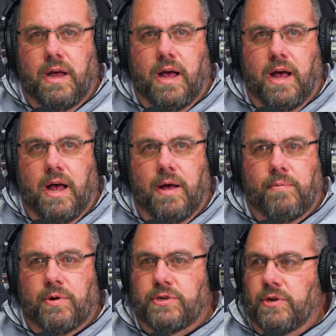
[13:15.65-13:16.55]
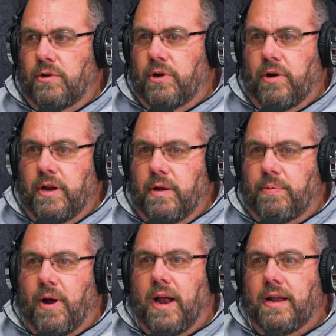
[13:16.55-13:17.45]
We're still learning the
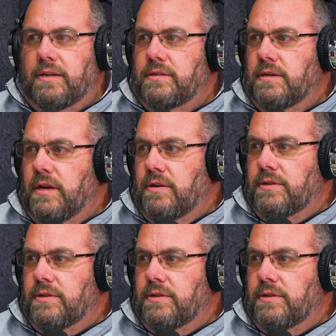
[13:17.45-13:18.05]
products,